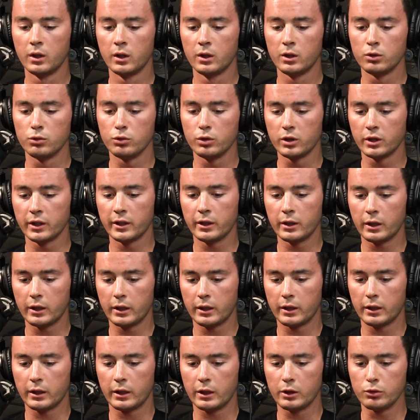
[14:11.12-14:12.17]
really
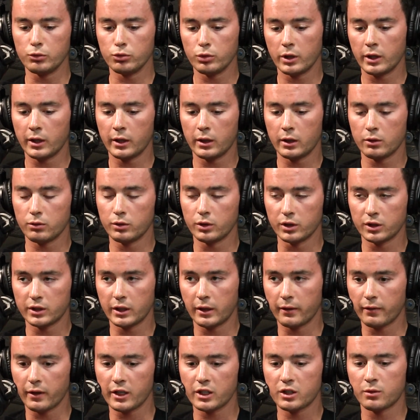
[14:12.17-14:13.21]
a REIT, a real estate
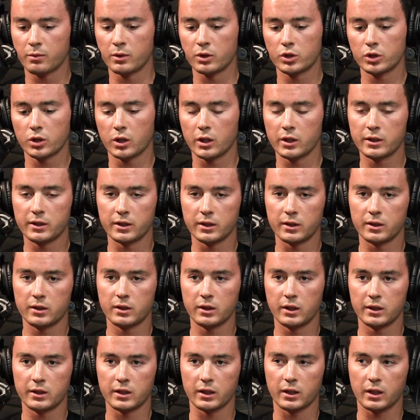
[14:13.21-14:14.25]
investment trust,
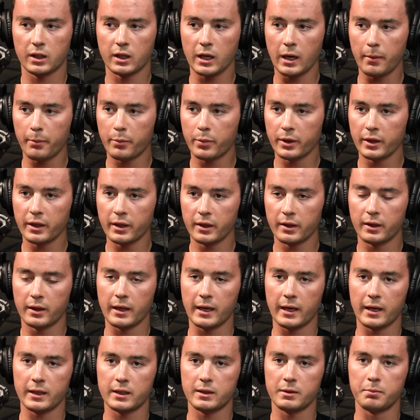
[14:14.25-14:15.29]
it's a company
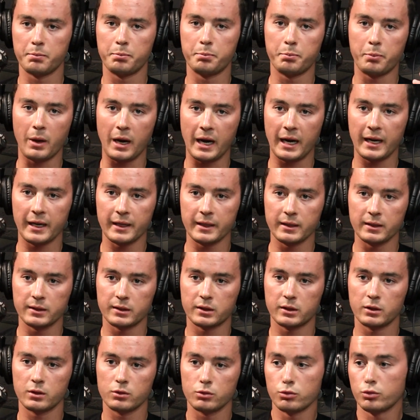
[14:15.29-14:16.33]
that
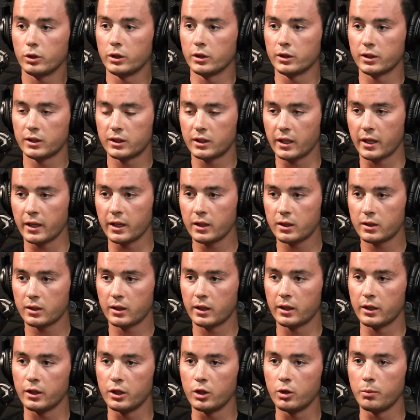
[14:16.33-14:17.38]
buys real estate
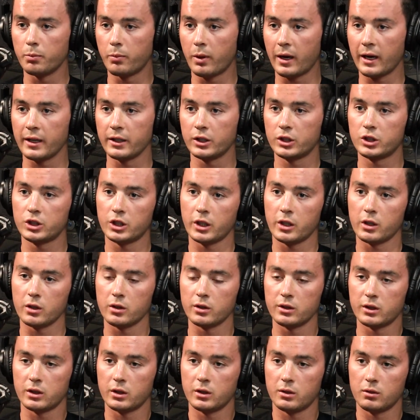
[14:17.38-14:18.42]
and you buy
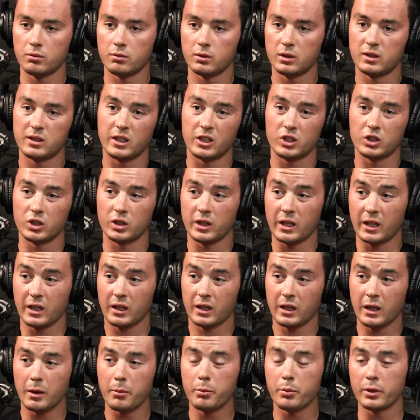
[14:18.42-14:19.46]
shares in essentially
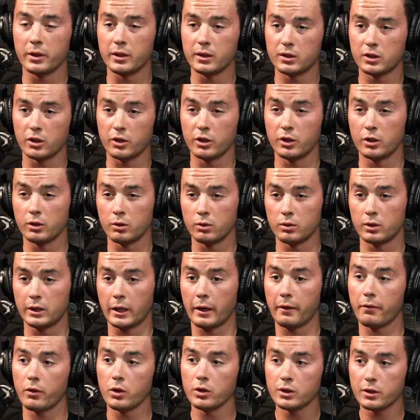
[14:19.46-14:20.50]
that company. So you
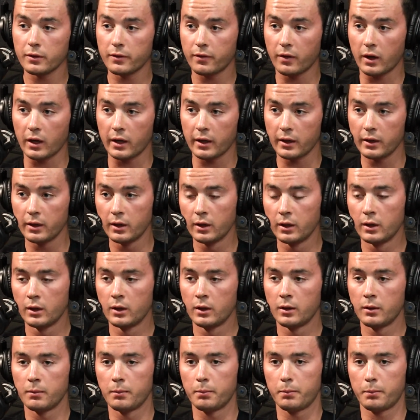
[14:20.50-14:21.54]
diversify
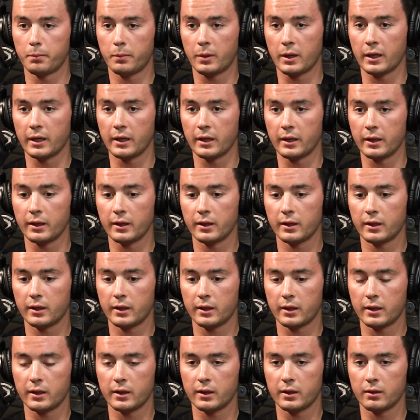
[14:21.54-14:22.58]

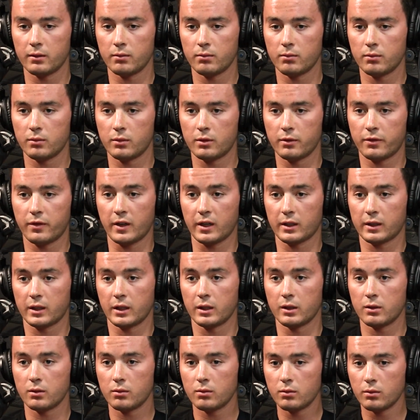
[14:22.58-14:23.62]
by the fact
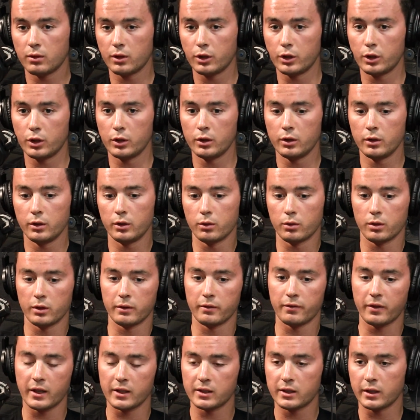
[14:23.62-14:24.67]
that you're
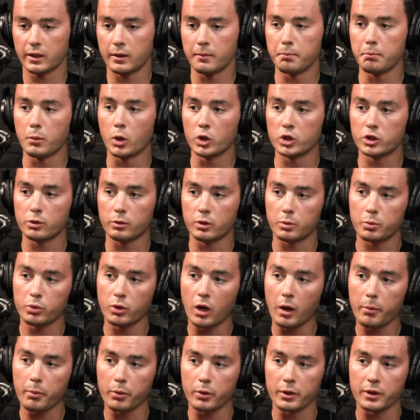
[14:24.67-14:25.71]
investing in multiple
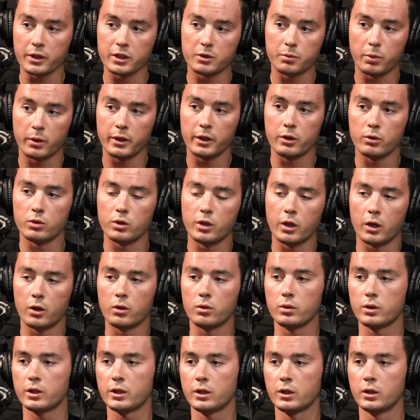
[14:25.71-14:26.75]
properties, but you
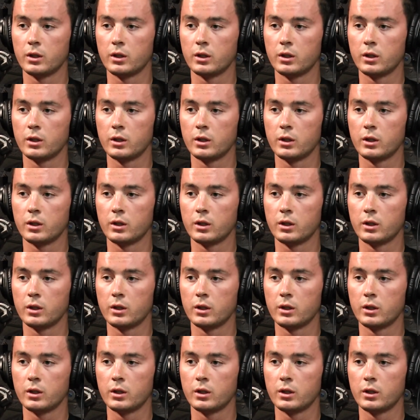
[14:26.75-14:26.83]
don't